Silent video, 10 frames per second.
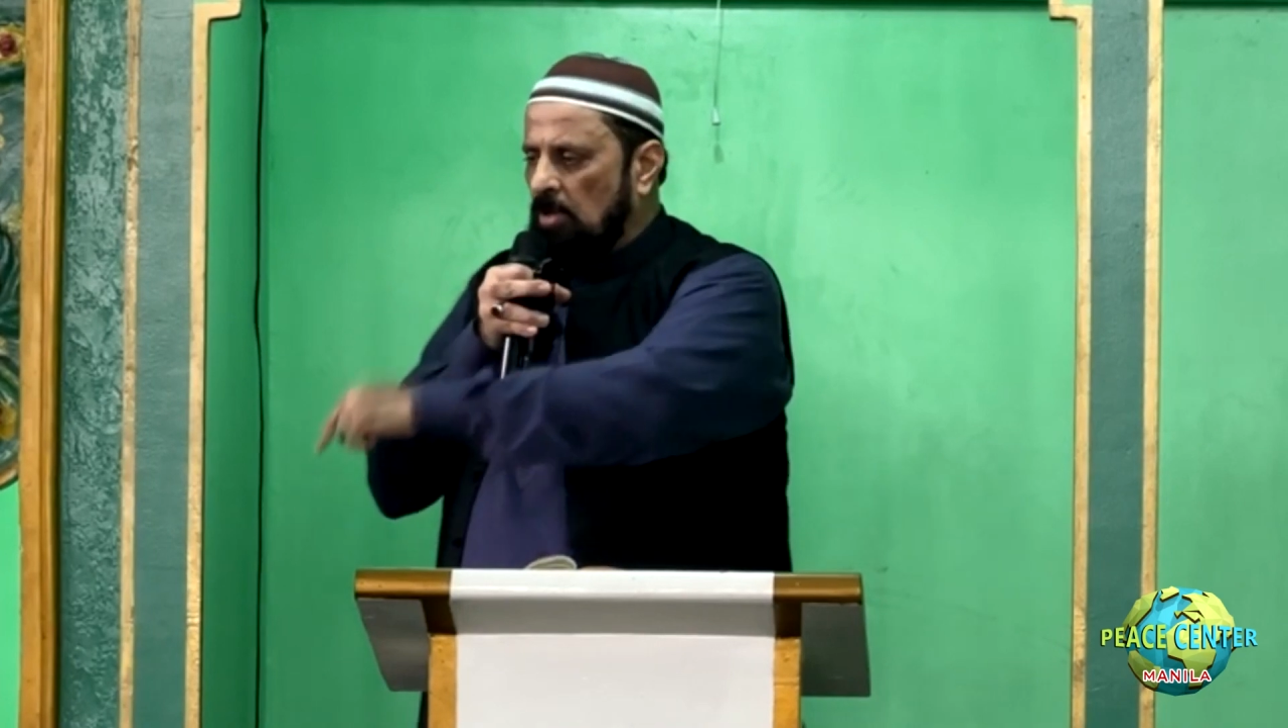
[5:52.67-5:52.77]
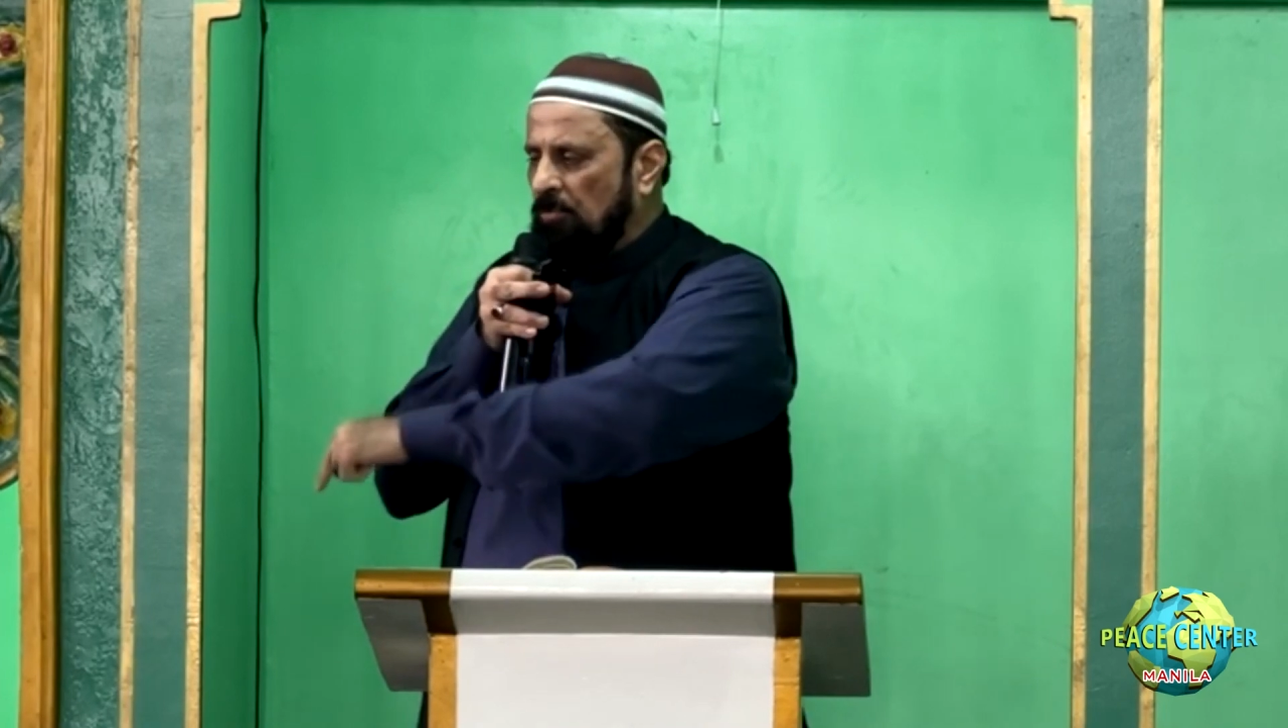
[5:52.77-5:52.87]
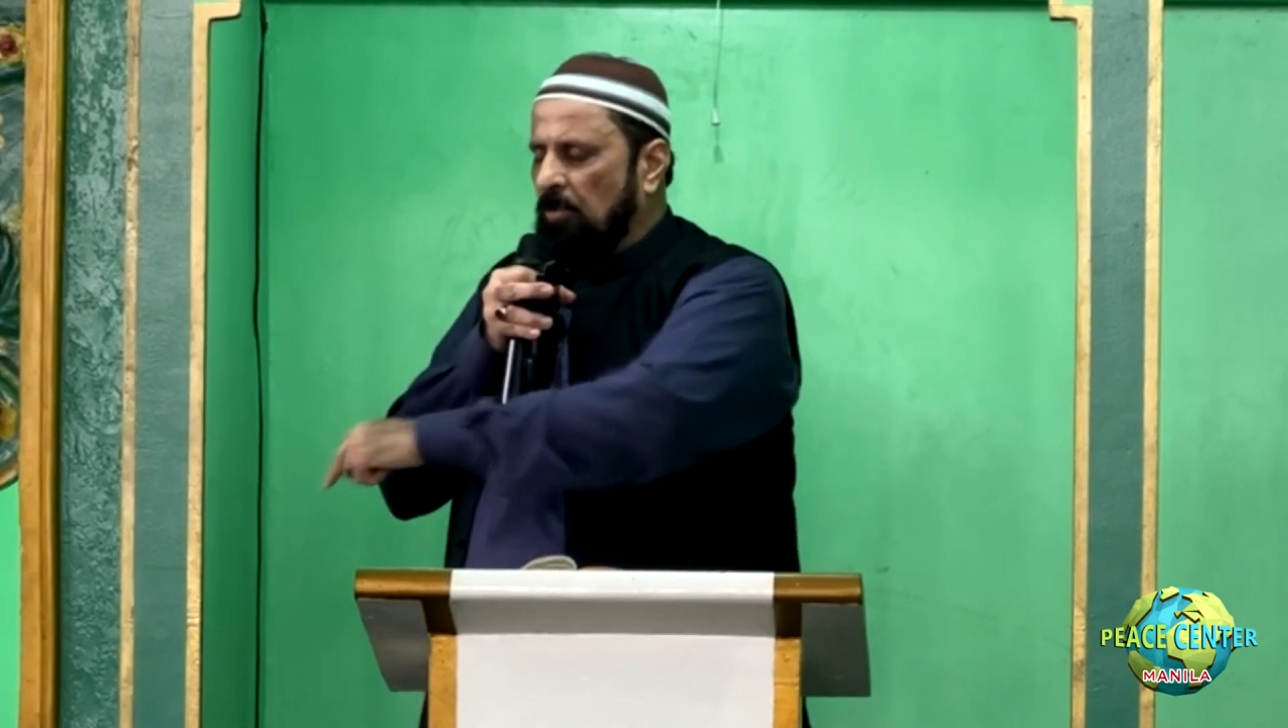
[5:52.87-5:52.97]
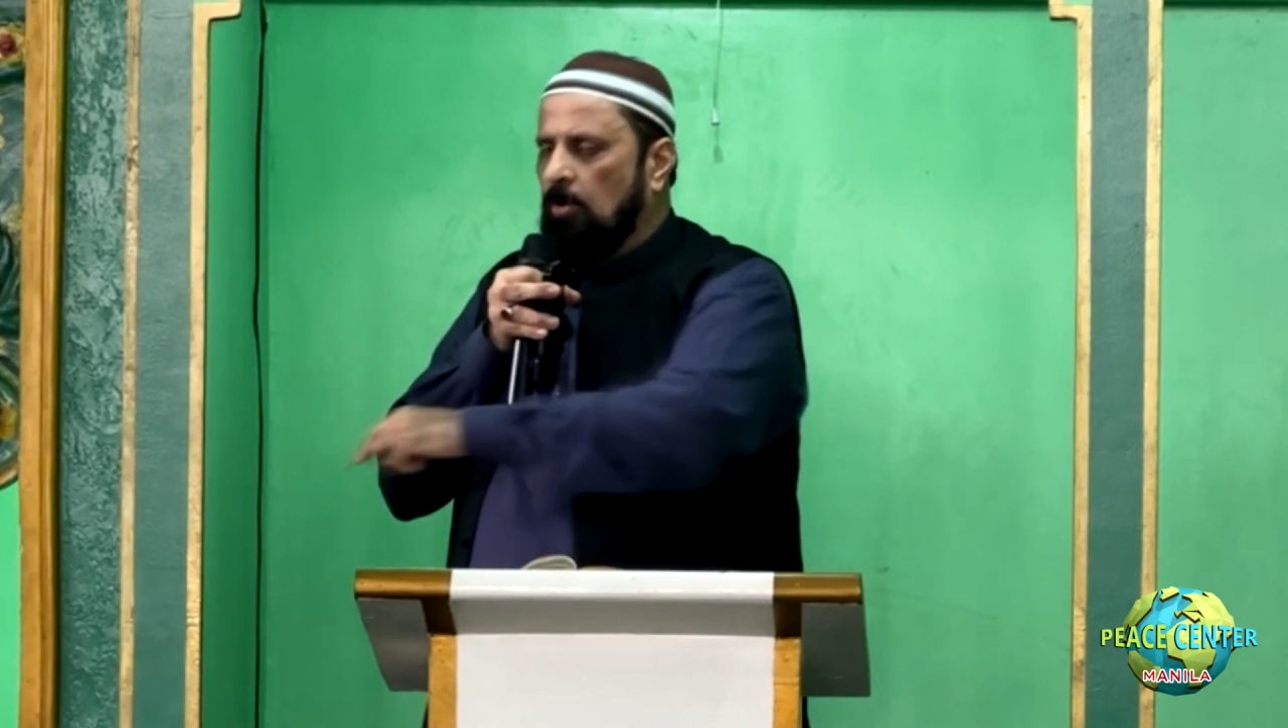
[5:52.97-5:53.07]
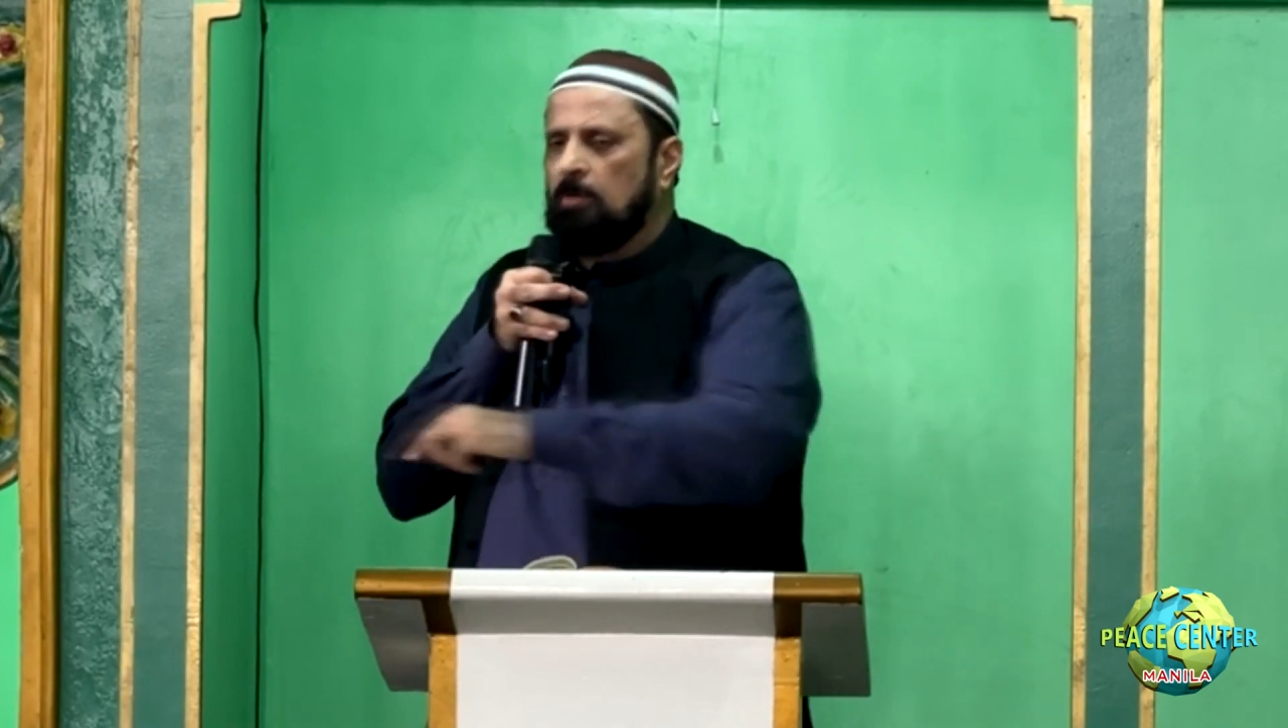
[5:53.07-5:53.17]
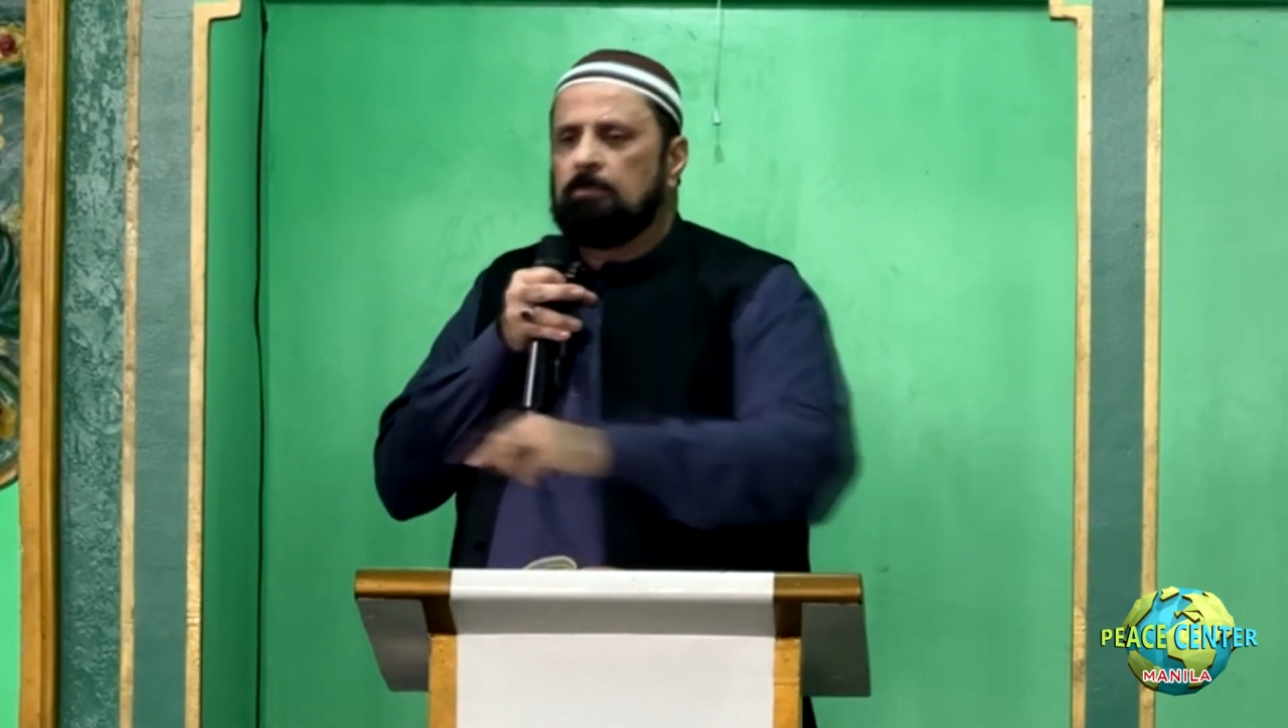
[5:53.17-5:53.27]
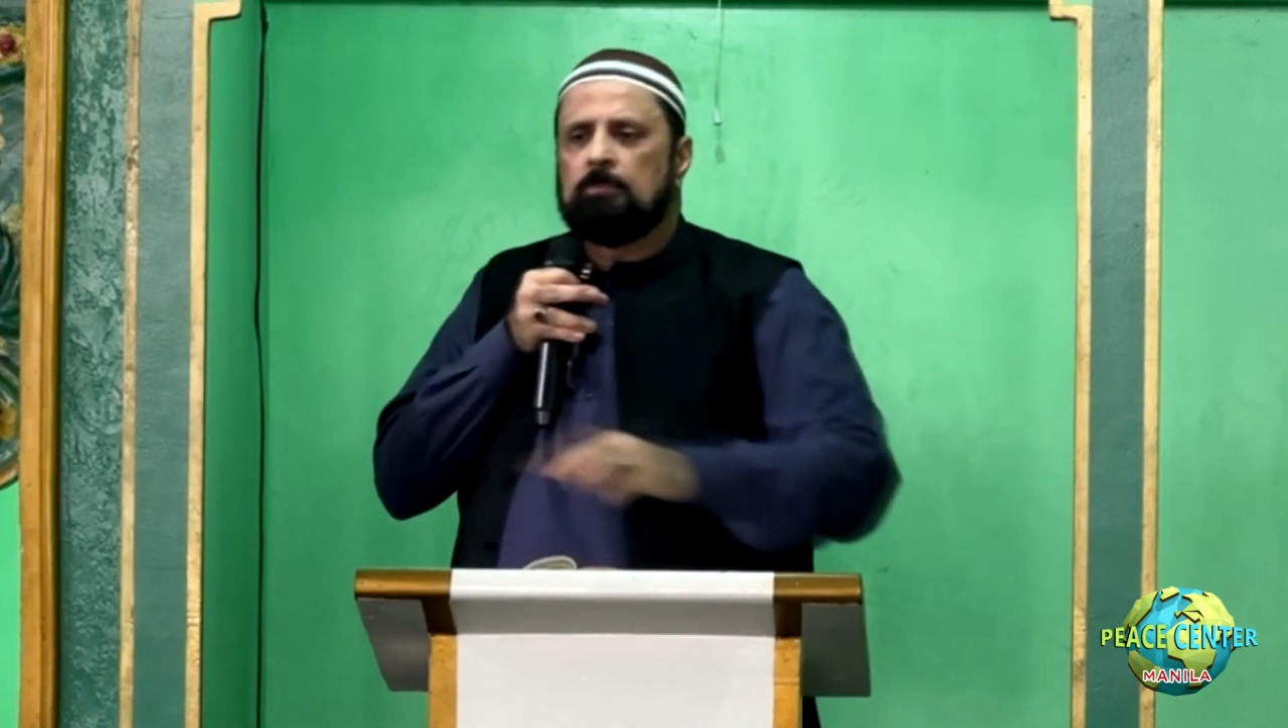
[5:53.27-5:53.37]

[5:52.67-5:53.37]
the floor.